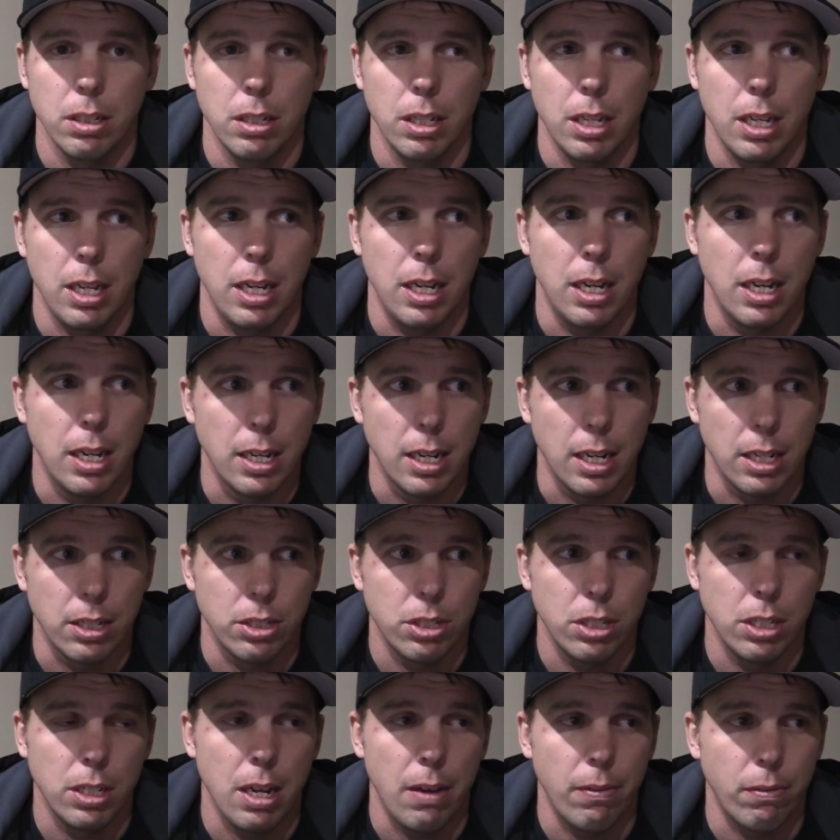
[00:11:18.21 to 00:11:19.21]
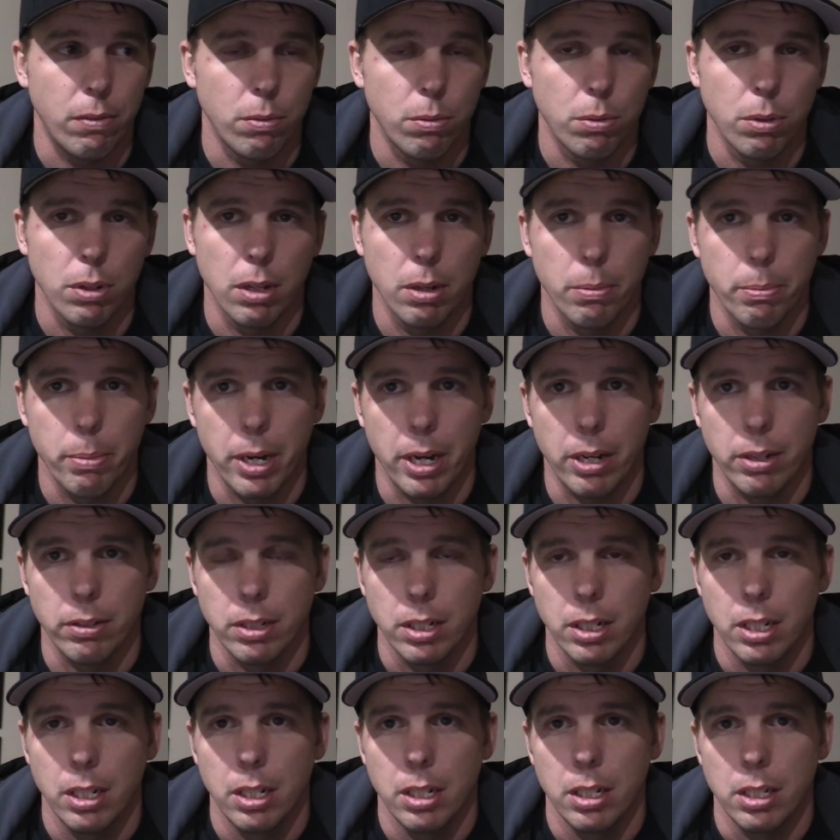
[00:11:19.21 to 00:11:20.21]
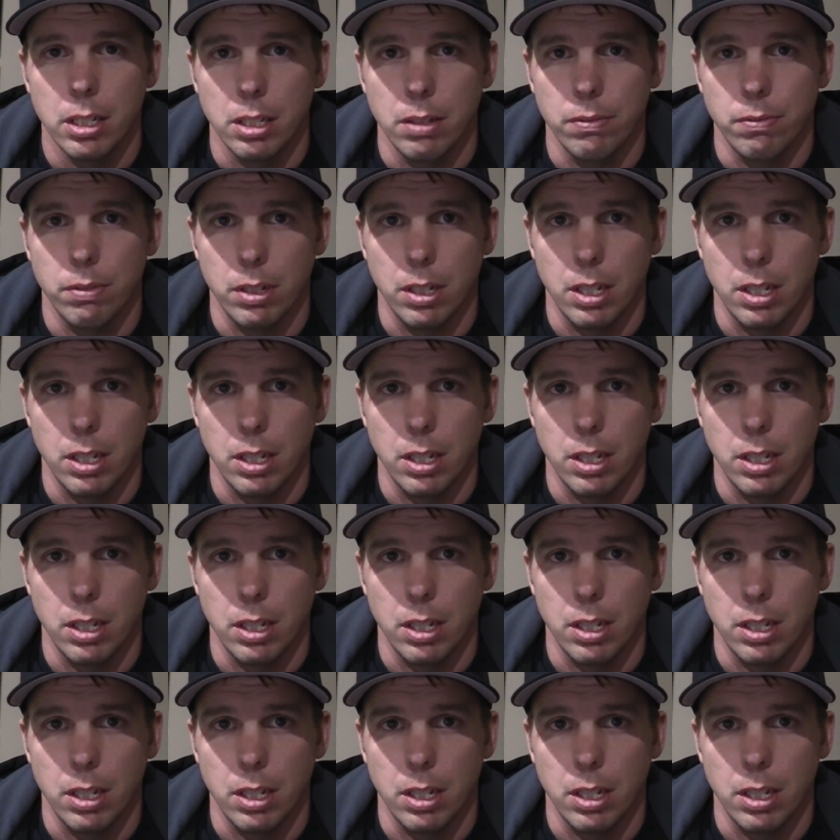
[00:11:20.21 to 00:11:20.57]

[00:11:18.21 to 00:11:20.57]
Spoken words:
and I shouldn't have to worry about lifting